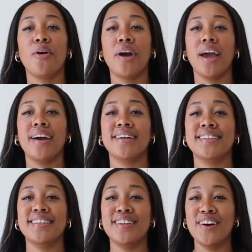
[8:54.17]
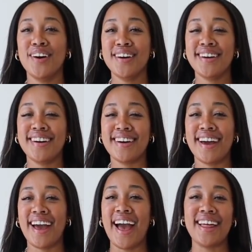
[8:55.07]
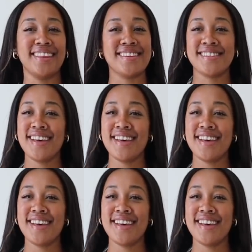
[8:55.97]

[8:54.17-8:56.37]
Okay, look at this